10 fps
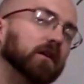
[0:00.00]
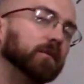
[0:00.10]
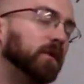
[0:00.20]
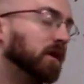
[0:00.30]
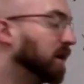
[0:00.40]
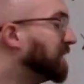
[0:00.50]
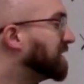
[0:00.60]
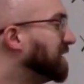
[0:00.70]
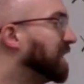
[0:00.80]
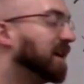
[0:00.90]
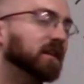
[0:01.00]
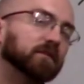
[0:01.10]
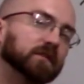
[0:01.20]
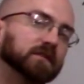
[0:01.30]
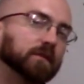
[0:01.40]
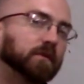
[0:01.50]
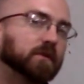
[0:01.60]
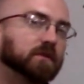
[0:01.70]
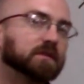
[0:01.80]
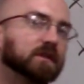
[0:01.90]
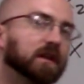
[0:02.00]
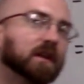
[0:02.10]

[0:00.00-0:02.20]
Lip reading: part. It's negative reciprocals.